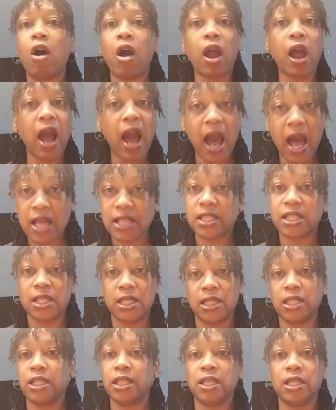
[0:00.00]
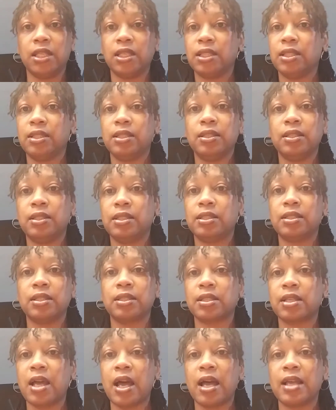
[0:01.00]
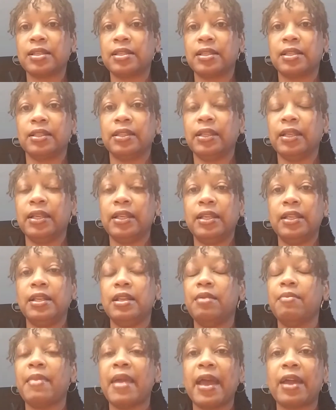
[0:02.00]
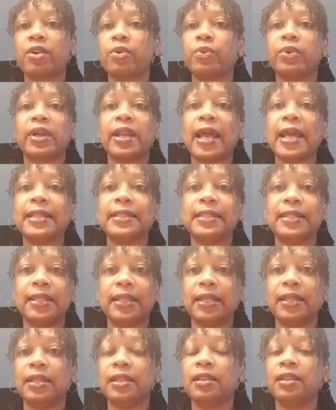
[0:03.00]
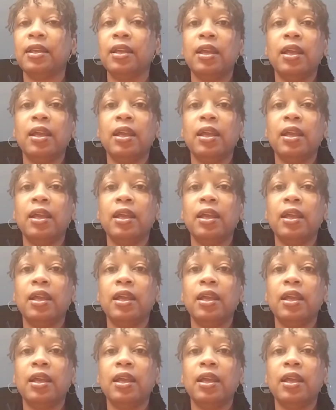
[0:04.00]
constantly. Just constantly. And it didn't matter what I did.